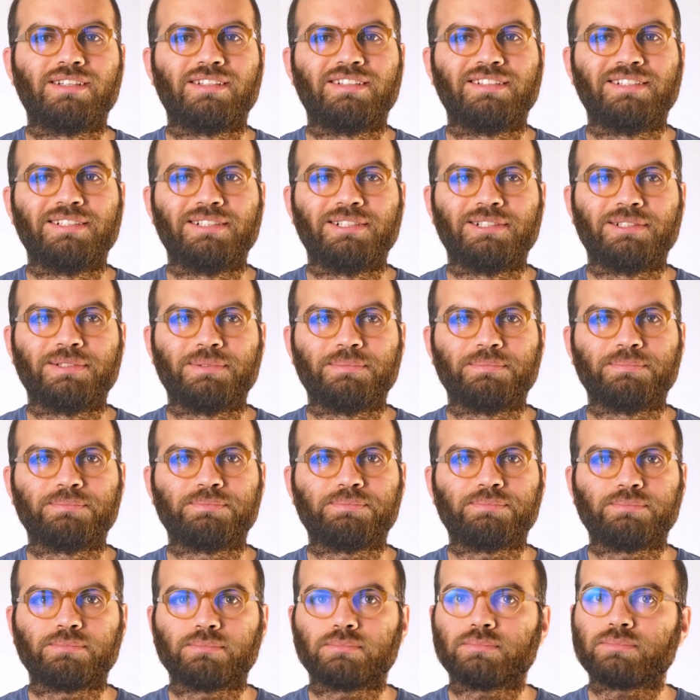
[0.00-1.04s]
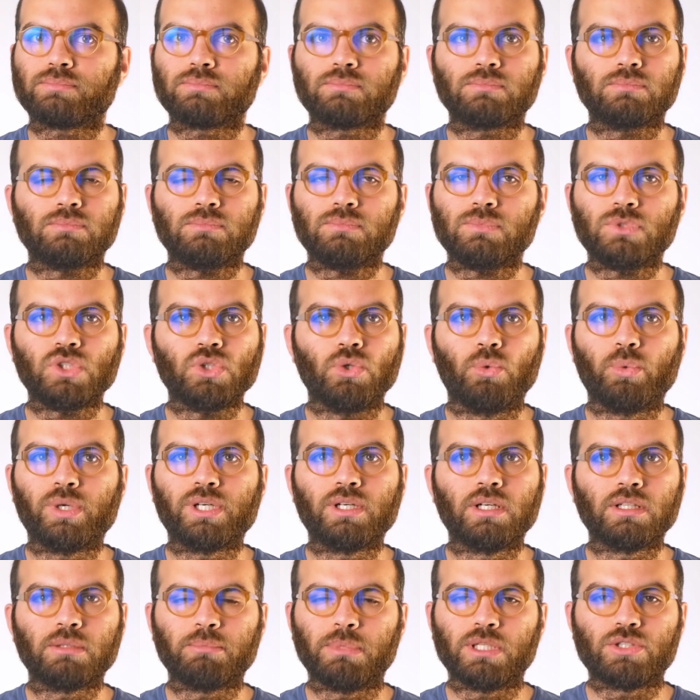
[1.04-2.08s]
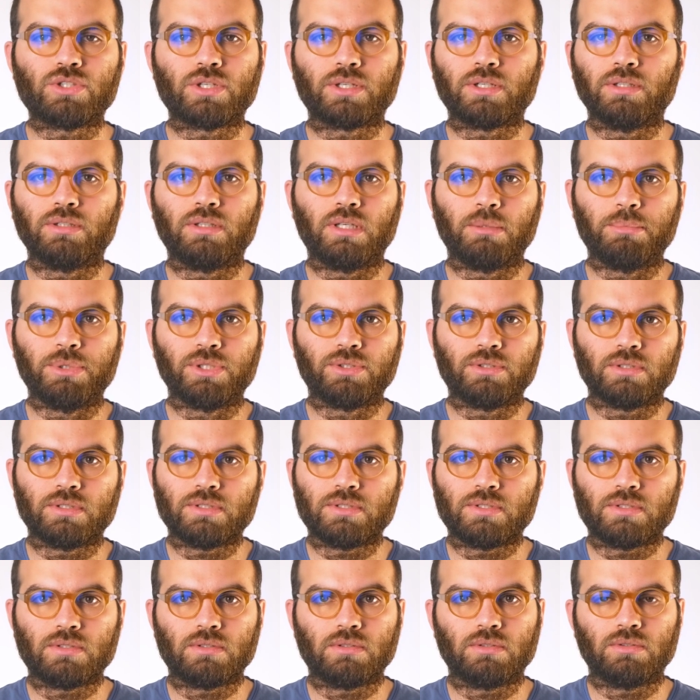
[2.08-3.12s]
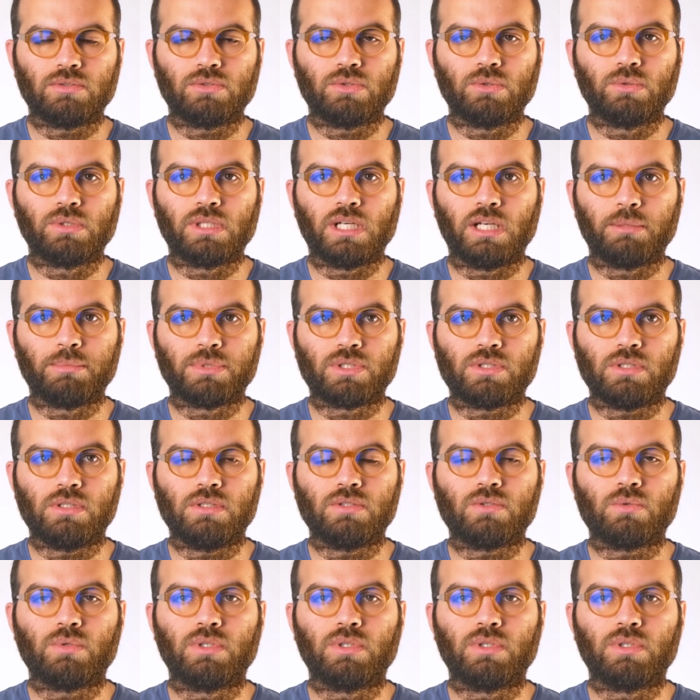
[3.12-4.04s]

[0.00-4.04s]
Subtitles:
we're not major contributors to climate change.